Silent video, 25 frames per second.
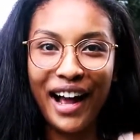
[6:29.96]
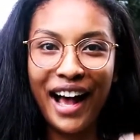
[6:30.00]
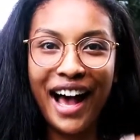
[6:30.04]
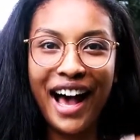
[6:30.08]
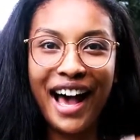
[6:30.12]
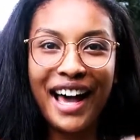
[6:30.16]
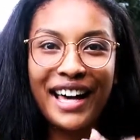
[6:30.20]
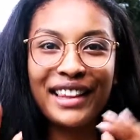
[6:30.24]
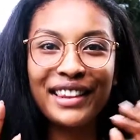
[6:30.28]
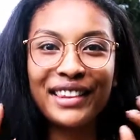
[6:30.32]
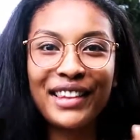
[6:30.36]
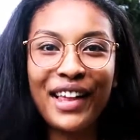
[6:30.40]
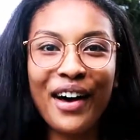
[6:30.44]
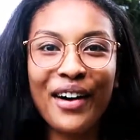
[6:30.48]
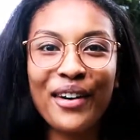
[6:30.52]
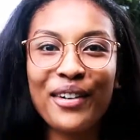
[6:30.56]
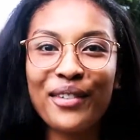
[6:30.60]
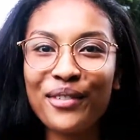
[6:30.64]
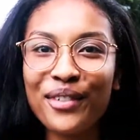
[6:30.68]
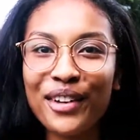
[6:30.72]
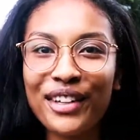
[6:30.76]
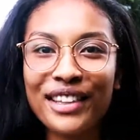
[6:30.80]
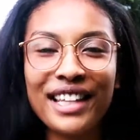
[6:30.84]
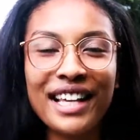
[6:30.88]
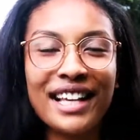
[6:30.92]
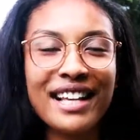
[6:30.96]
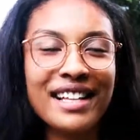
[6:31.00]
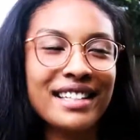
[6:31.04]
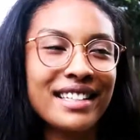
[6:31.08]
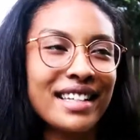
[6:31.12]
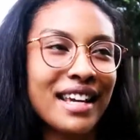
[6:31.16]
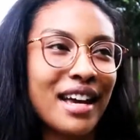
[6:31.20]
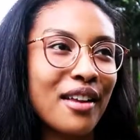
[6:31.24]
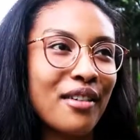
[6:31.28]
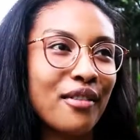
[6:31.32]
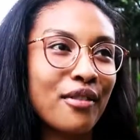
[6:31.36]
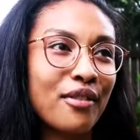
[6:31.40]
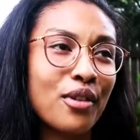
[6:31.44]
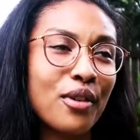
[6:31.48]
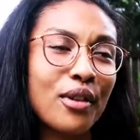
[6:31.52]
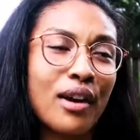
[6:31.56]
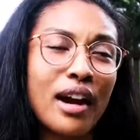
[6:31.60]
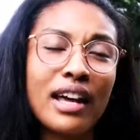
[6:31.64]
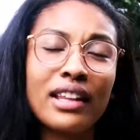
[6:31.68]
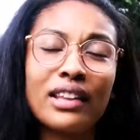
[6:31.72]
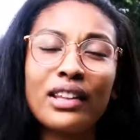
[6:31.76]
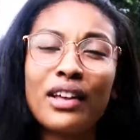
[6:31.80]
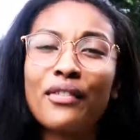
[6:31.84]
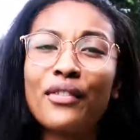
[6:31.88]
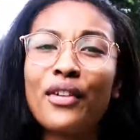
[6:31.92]
I love what they stand for.
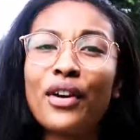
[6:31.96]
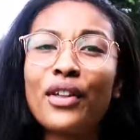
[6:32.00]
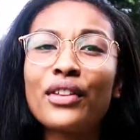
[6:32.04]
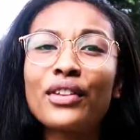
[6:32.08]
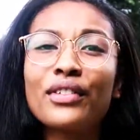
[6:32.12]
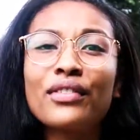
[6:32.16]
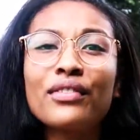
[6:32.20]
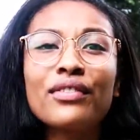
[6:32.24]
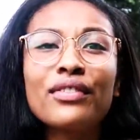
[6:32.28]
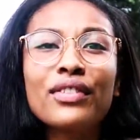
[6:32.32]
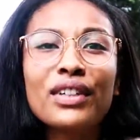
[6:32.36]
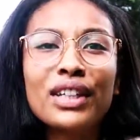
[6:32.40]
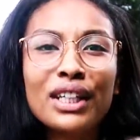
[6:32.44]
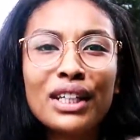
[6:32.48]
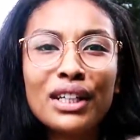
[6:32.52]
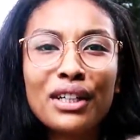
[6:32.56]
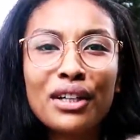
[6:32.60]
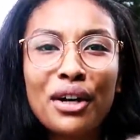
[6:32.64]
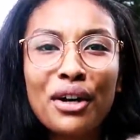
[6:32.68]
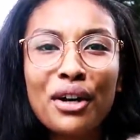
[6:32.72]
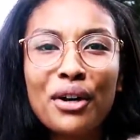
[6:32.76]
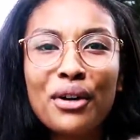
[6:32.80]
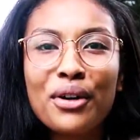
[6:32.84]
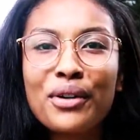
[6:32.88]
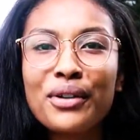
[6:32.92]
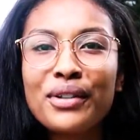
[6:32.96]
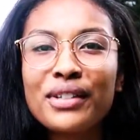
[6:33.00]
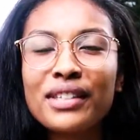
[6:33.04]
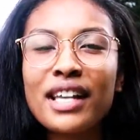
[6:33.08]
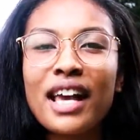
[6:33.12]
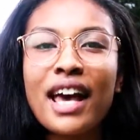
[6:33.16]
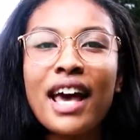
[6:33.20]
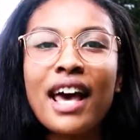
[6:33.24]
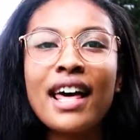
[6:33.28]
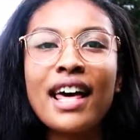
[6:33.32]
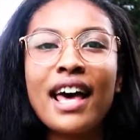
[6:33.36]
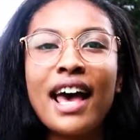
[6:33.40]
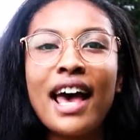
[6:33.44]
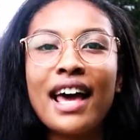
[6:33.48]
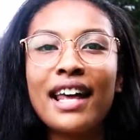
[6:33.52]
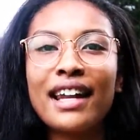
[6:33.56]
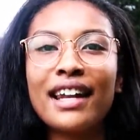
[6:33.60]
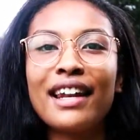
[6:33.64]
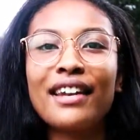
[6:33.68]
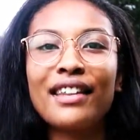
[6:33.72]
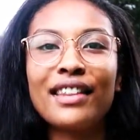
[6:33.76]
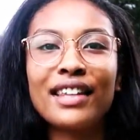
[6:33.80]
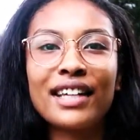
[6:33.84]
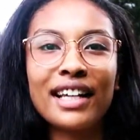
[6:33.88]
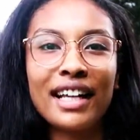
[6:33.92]
I love all the videos,
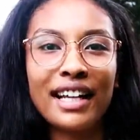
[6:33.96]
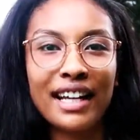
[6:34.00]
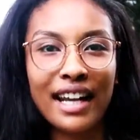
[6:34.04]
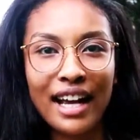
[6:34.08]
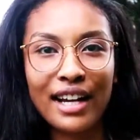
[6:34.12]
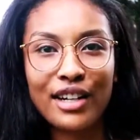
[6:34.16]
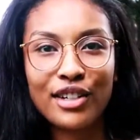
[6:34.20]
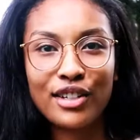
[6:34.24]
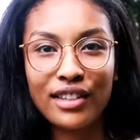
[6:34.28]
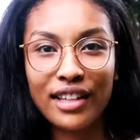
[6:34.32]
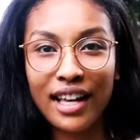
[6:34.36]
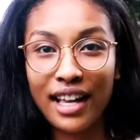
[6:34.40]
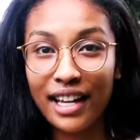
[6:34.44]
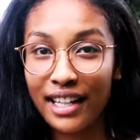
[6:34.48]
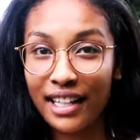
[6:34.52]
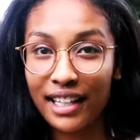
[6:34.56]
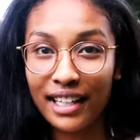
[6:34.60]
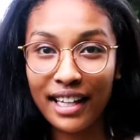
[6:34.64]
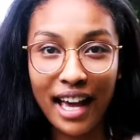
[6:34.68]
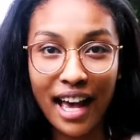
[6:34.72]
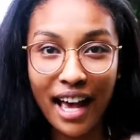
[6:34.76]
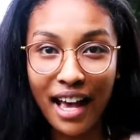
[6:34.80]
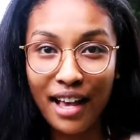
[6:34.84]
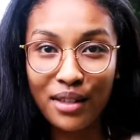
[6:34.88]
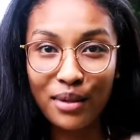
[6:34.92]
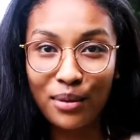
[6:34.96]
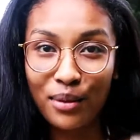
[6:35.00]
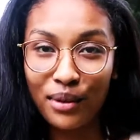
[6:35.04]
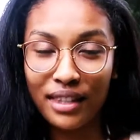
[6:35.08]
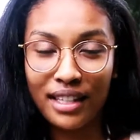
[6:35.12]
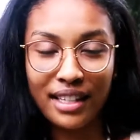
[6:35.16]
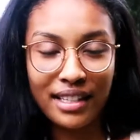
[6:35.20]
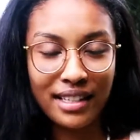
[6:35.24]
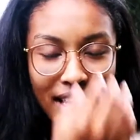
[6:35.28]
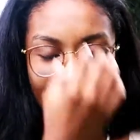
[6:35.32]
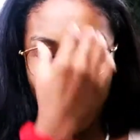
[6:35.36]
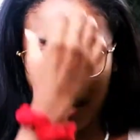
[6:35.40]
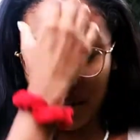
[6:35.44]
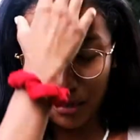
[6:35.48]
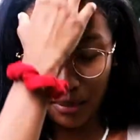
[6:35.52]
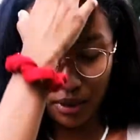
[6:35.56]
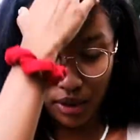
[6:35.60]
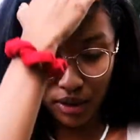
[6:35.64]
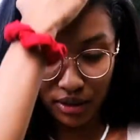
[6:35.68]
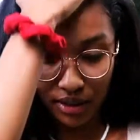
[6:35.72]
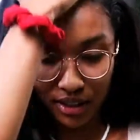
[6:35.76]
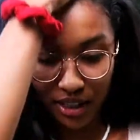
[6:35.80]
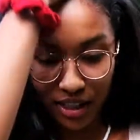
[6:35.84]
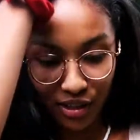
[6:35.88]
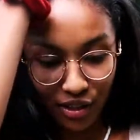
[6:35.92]
and the connection that he has with these
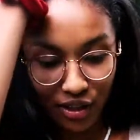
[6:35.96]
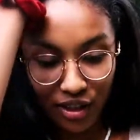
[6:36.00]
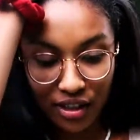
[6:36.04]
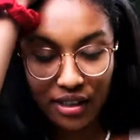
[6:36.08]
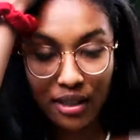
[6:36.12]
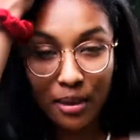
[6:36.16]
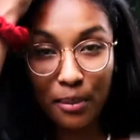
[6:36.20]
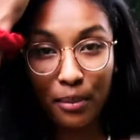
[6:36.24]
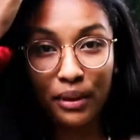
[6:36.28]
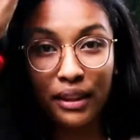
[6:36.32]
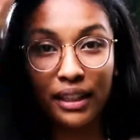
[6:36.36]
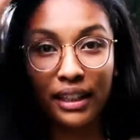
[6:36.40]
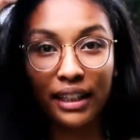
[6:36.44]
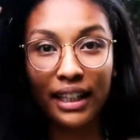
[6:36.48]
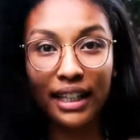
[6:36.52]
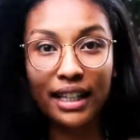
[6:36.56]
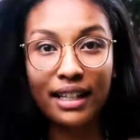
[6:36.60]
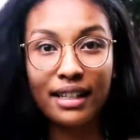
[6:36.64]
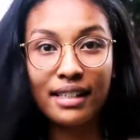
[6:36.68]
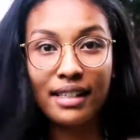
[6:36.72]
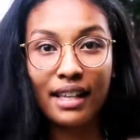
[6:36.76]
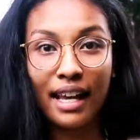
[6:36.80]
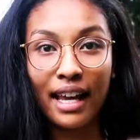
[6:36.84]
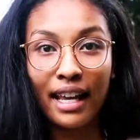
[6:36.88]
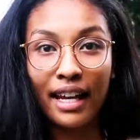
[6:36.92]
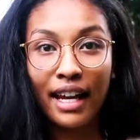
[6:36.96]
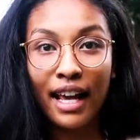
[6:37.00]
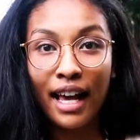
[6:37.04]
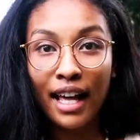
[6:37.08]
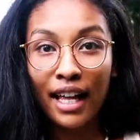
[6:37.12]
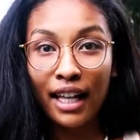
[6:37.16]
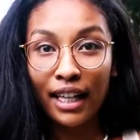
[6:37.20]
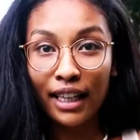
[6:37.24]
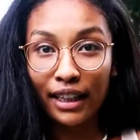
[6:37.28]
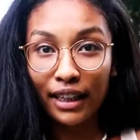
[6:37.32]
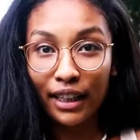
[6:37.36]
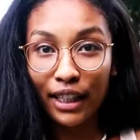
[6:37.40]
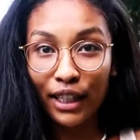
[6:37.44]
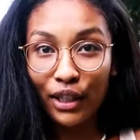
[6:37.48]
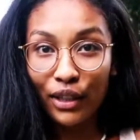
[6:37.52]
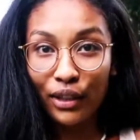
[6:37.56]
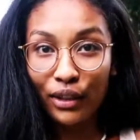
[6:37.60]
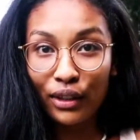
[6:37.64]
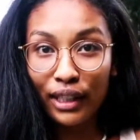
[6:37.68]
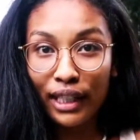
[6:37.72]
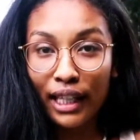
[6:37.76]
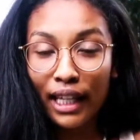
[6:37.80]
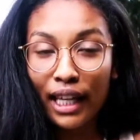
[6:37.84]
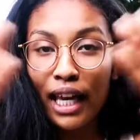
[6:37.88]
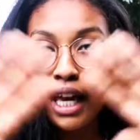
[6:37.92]
animals is just completely insane.
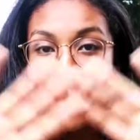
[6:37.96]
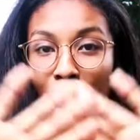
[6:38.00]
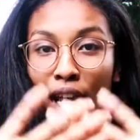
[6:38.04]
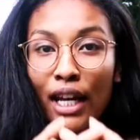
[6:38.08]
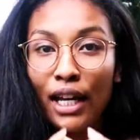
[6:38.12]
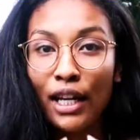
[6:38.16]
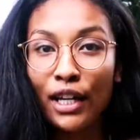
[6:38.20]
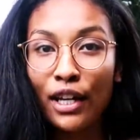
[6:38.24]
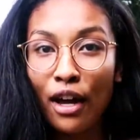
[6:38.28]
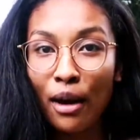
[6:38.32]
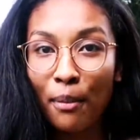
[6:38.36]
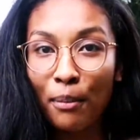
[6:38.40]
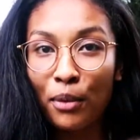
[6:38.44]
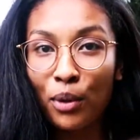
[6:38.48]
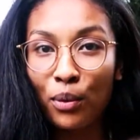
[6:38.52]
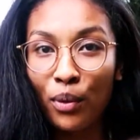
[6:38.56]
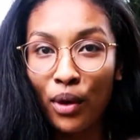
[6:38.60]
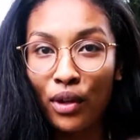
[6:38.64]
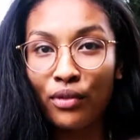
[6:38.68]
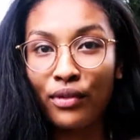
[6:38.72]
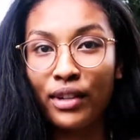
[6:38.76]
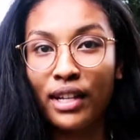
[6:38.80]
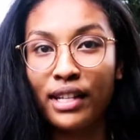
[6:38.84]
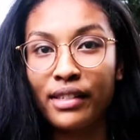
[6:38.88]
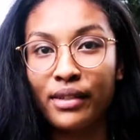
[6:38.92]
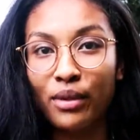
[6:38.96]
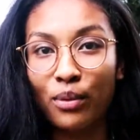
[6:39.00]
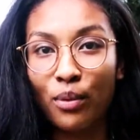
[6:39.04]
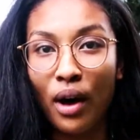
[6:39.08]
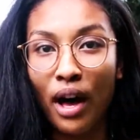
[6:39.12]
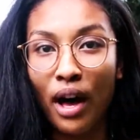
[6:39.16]
Literally #1 reason